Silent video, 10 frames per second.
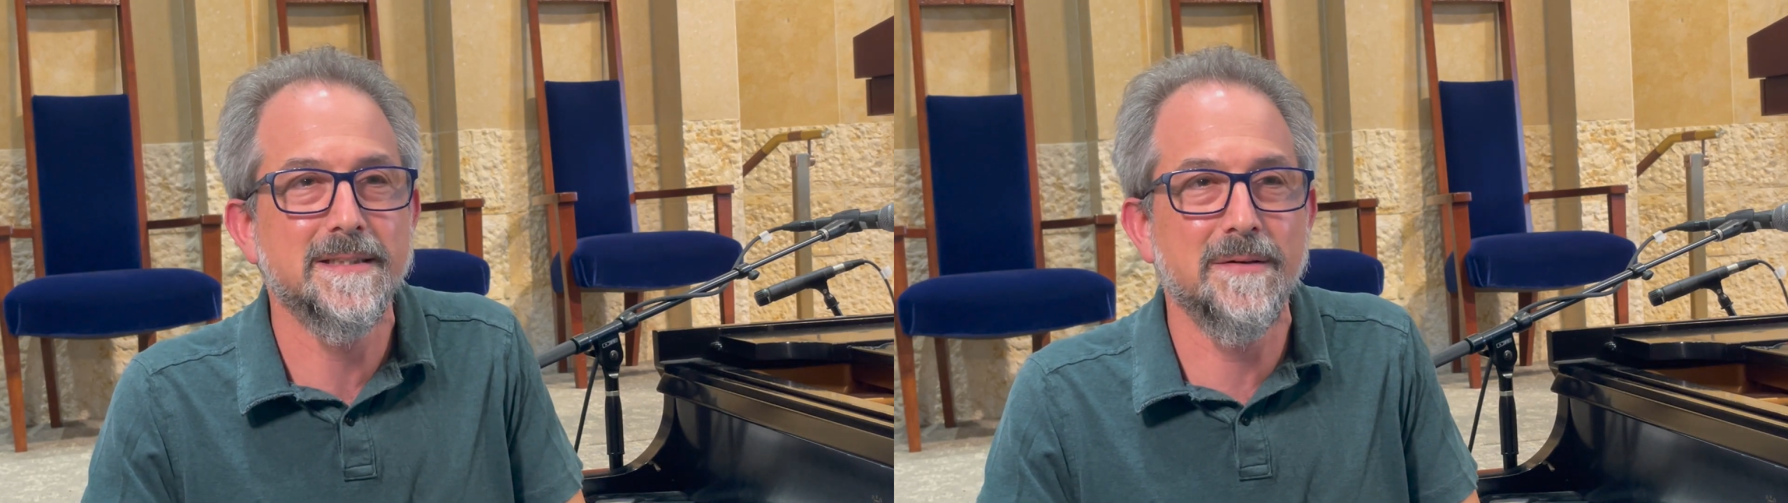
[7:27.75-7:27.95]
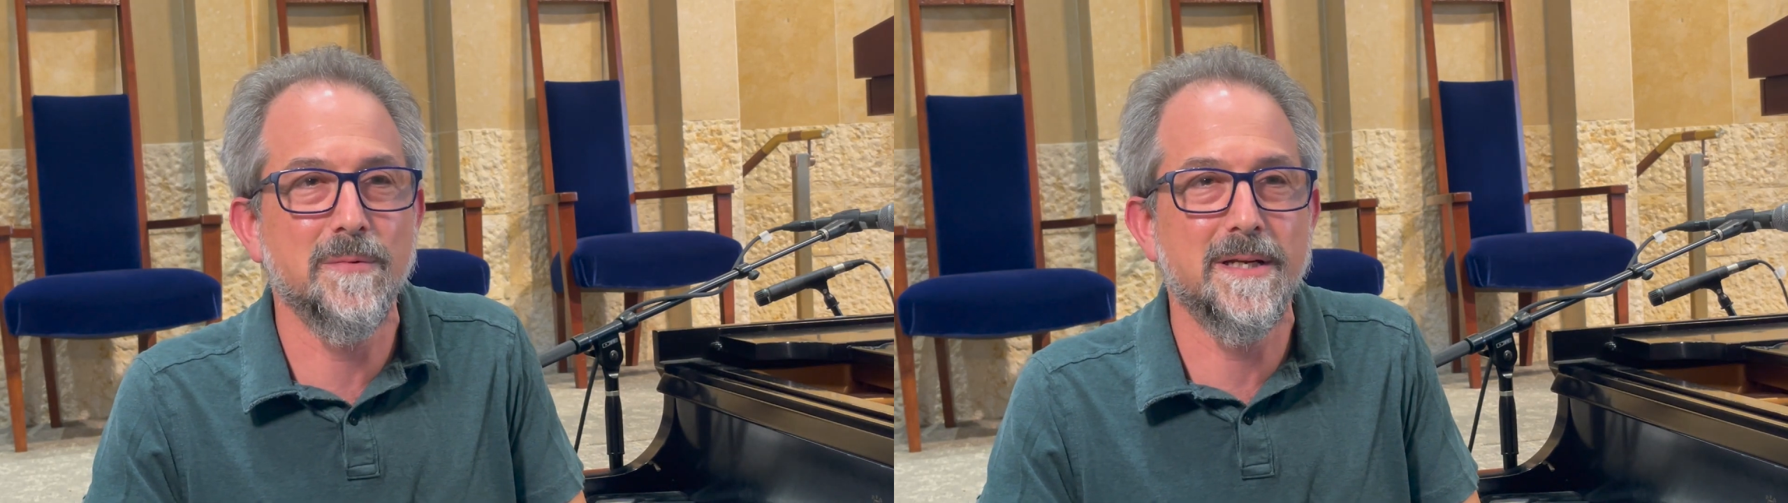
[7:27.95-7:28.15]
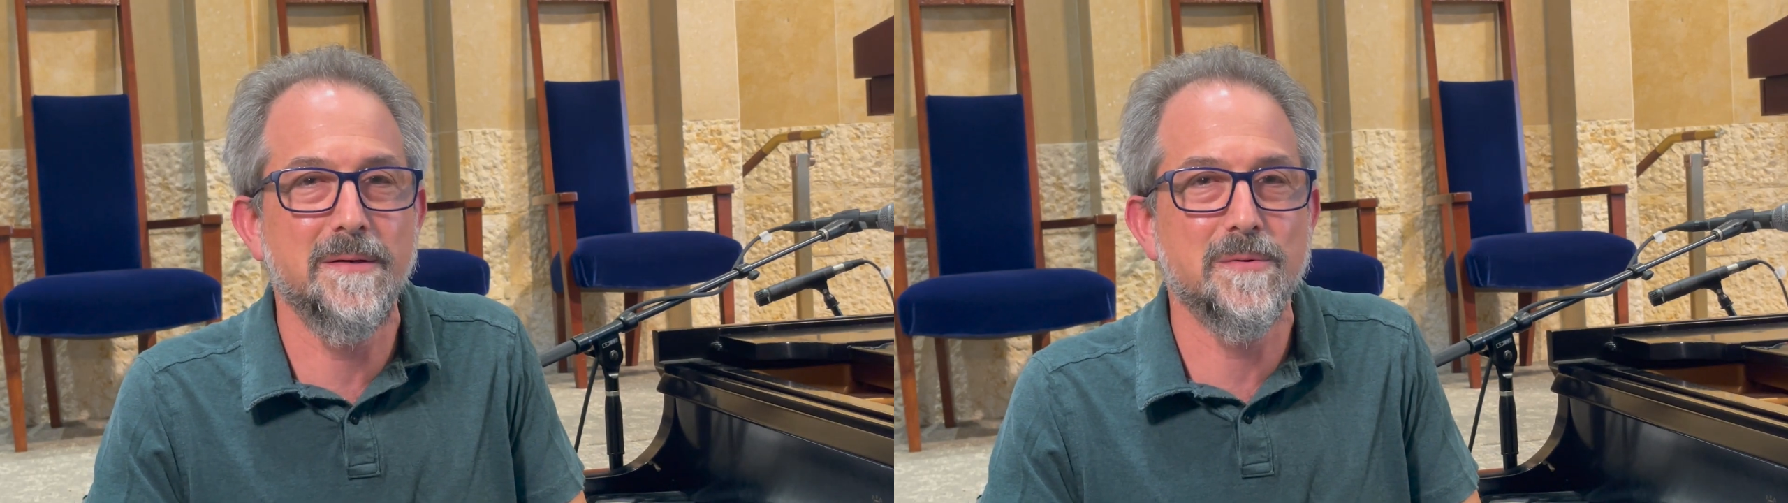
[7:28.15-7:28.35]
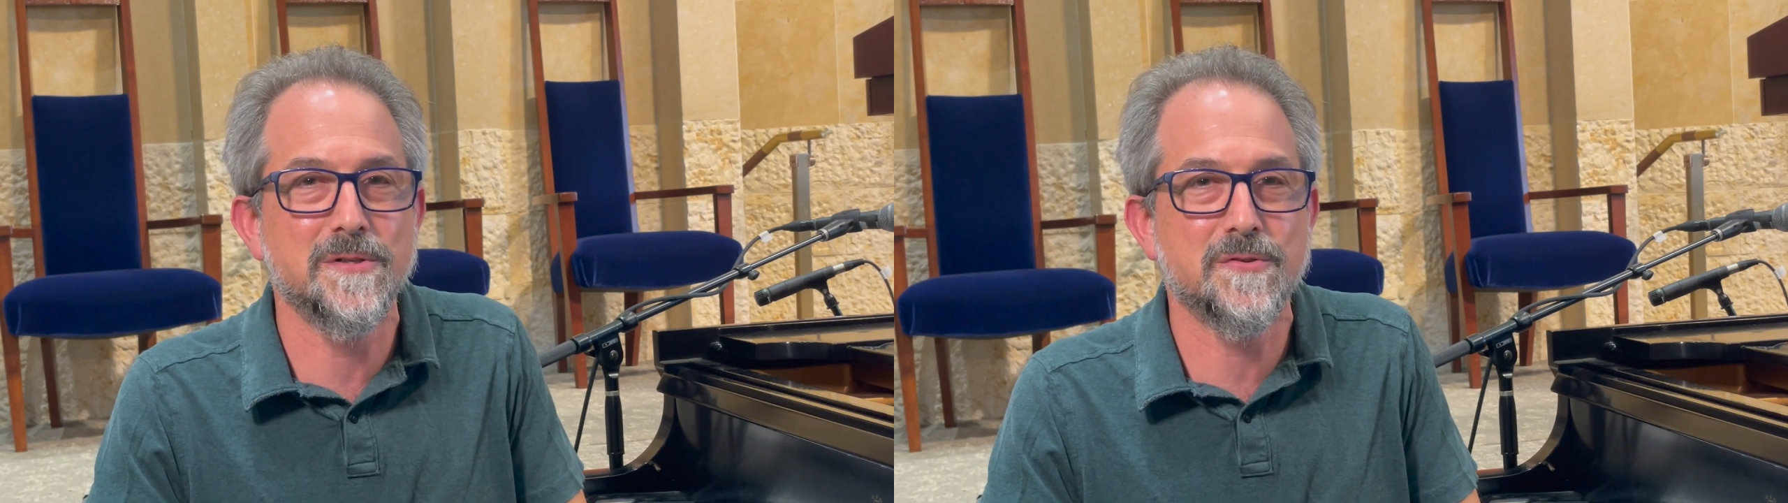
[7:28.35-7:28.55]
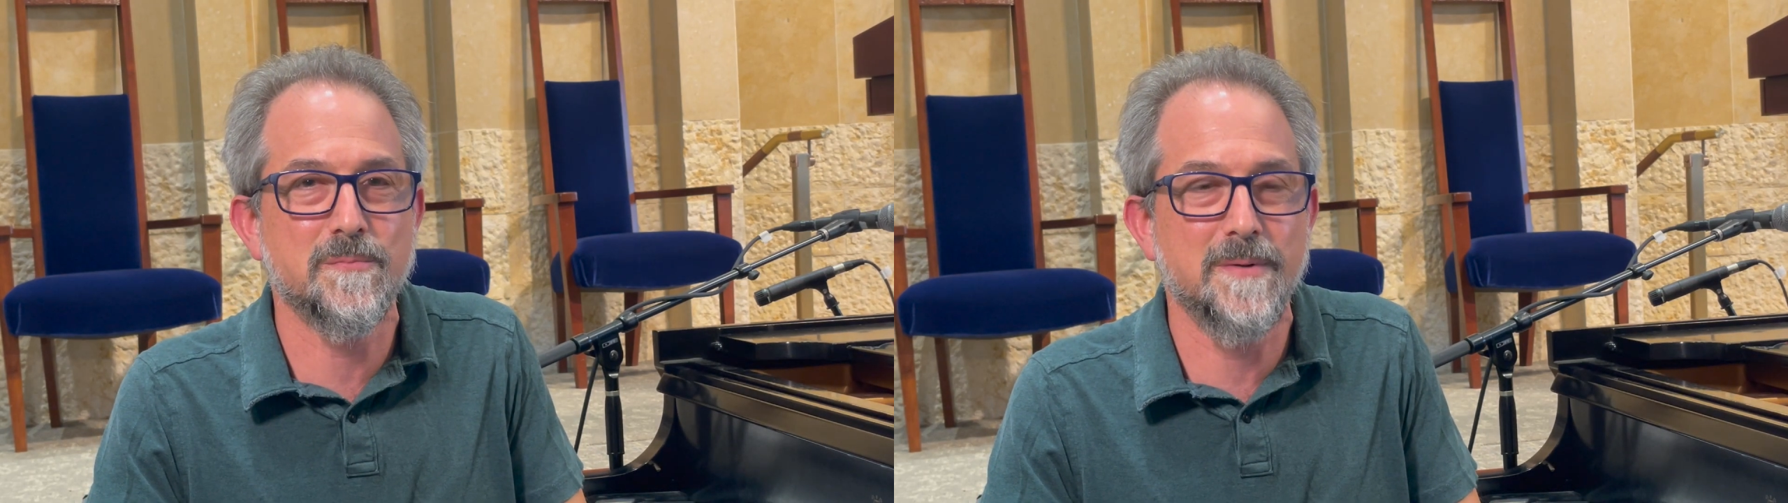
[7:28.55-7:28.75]
than what he
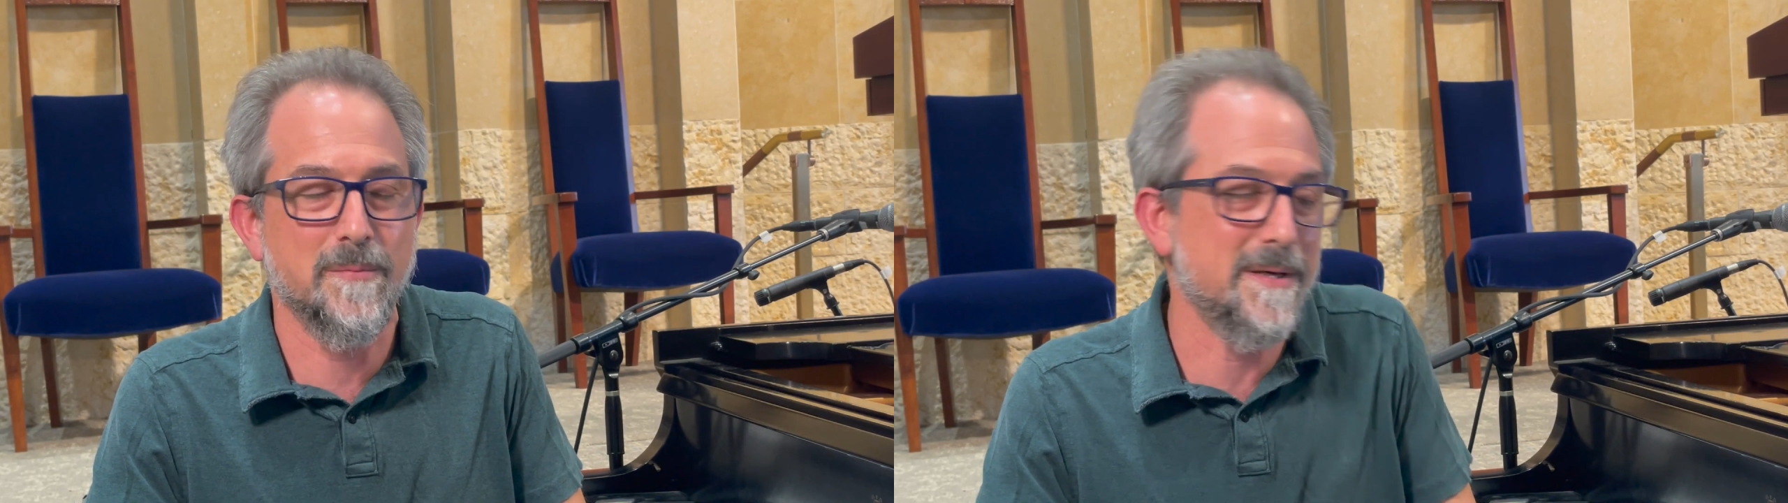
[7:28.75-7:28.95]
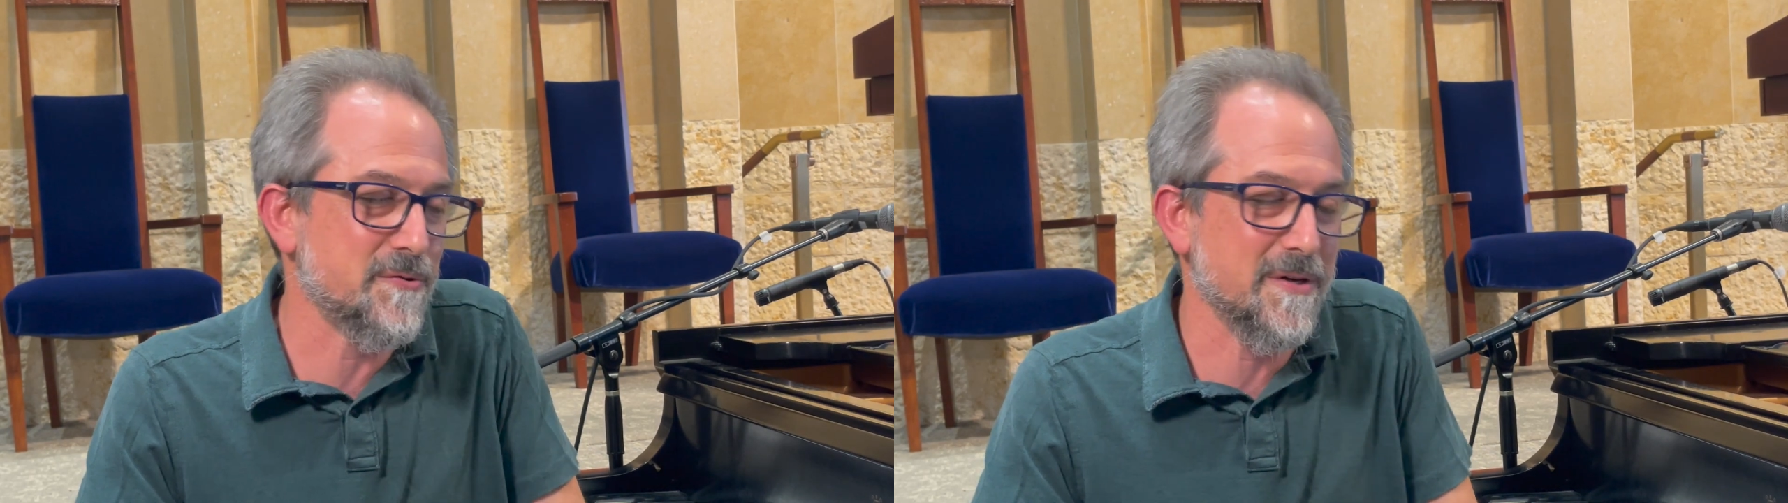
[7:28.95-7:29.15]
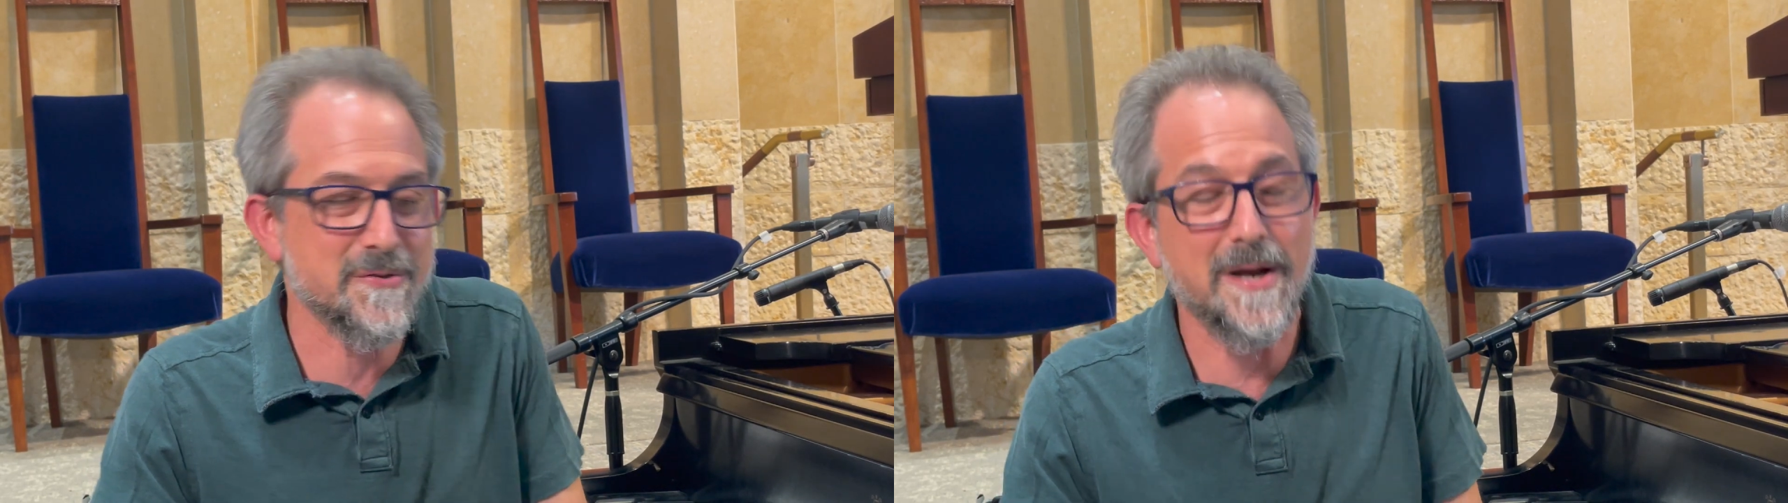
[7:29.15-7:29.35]
was trying.